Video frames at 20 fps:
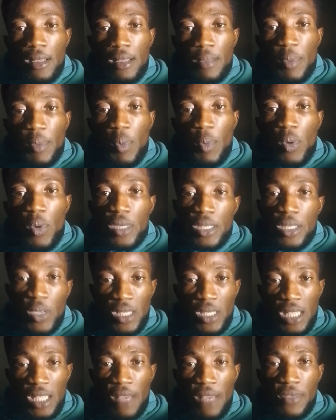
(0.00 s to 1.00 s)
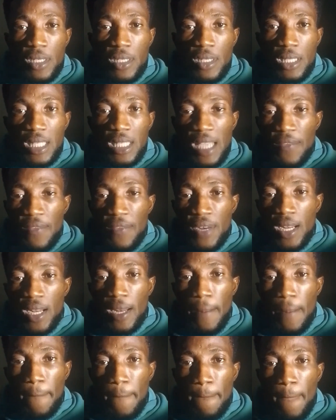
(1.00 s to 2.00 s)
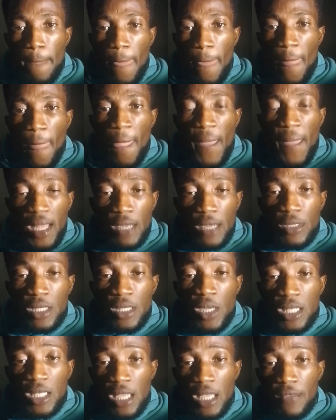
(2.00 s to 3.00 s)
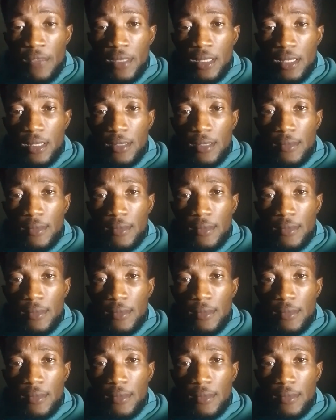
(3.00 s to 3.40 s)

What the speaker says: People will need your service, definitely. They will need your service.